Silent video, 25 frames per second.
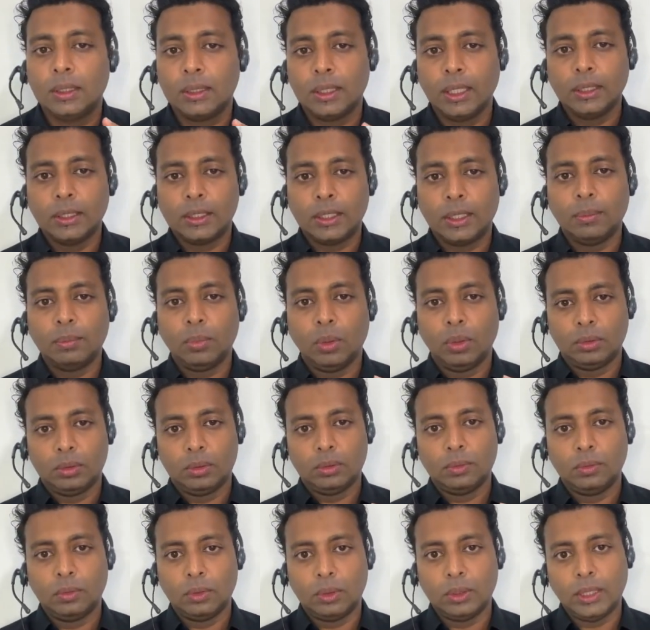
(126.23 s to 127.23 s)
the Tan Cheng
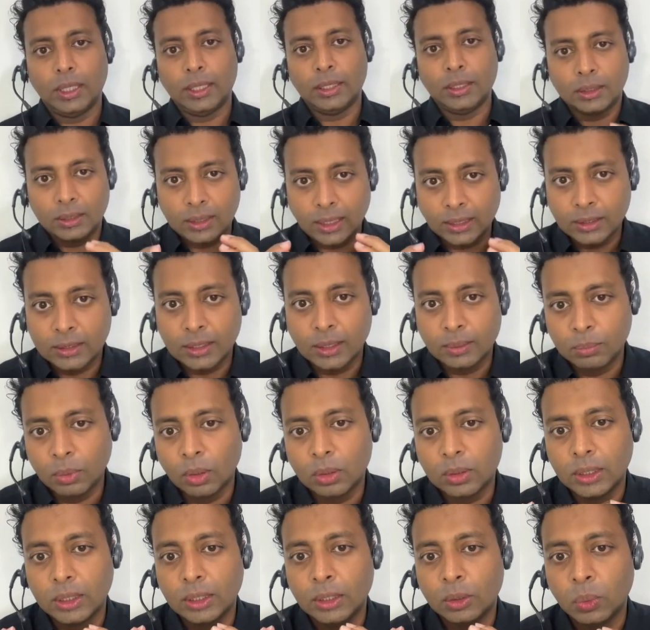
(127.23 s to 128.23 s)
Bock vote, and Tan Cheng
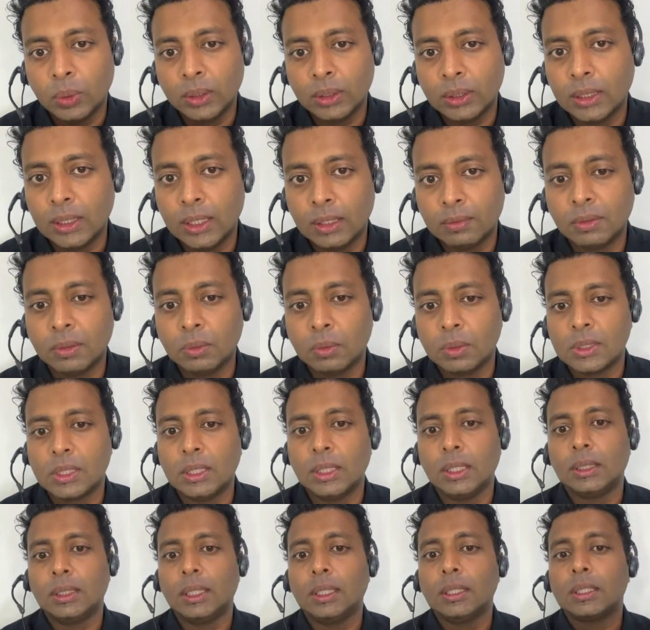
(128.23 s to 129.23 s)
Bock in 2011
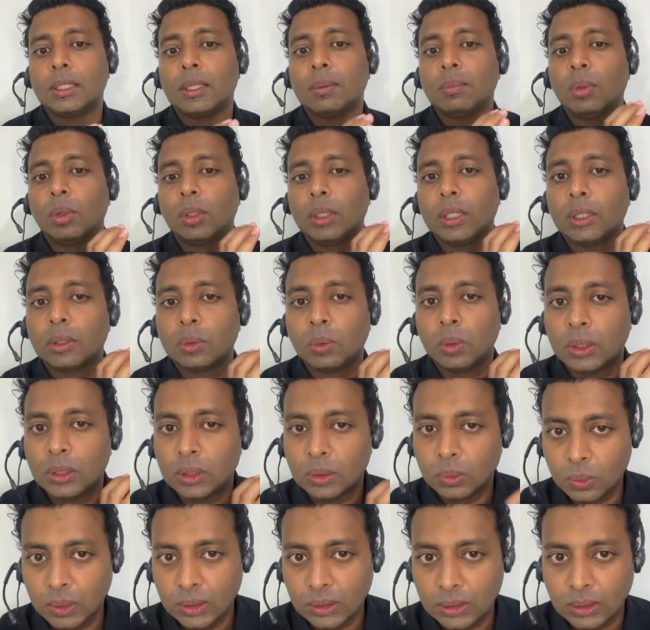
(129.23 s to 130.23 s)
wasn't the Tan Cheng Bock in
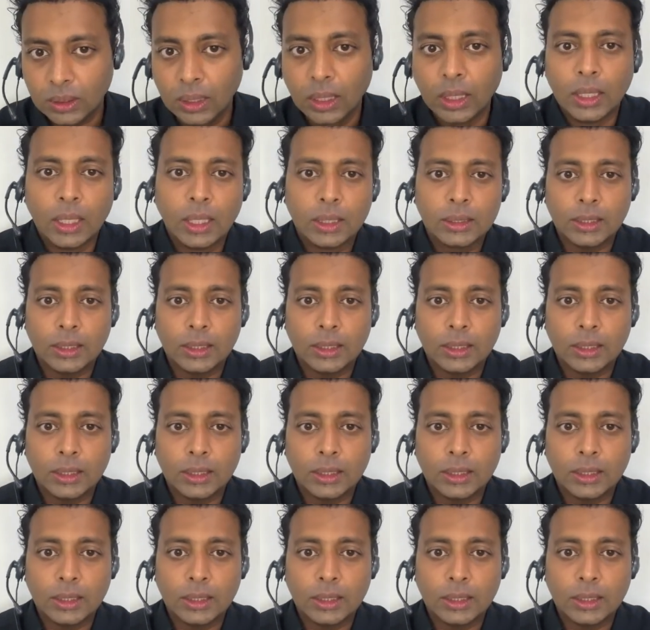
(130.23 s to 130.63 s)
2020.